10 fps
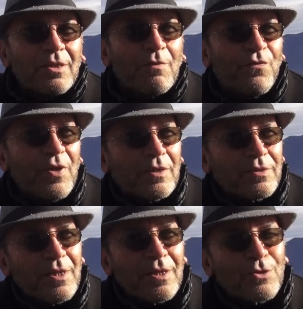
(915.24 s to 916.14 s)
in the
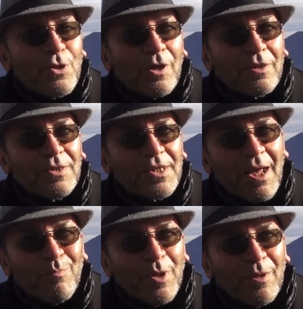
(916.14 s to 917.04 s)
fields, that's all. He's
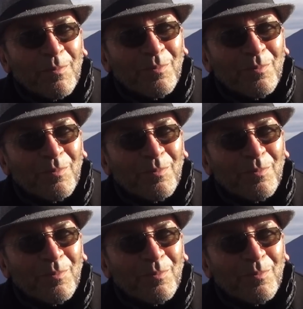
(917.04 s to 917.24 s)
happy.